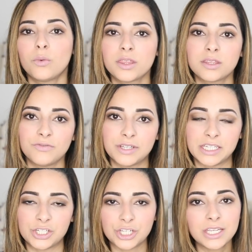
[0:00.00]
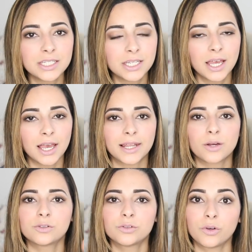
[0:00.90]
with the fitted sheet. And
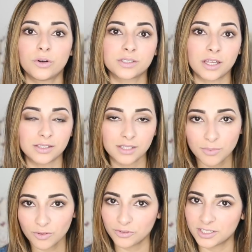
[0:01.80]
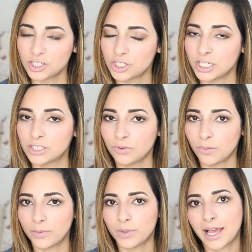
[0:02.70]
I also got a double fitted sheet for
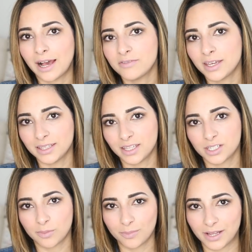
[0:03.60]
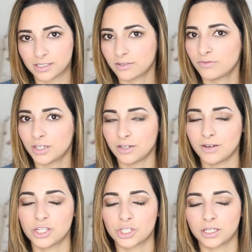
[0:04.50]
when we have it in the double bed
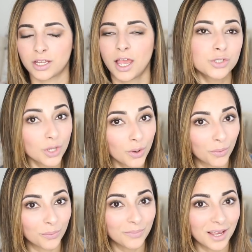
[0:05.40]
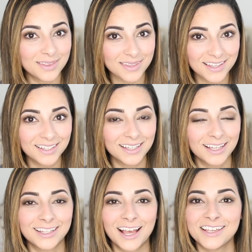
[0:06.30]
configuration. So I think
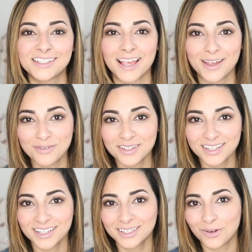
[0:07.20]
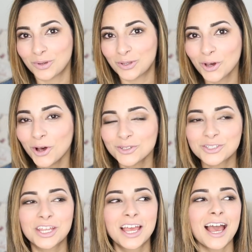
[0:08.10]
that is everything that we
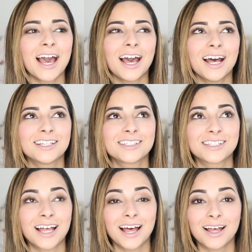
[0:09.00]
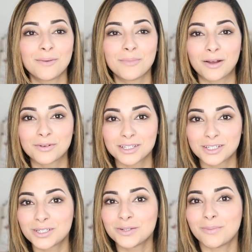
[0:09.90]
got, and that
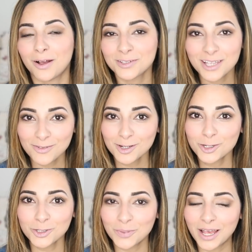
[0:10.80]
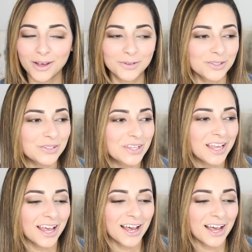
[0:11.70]
amounted to about £700.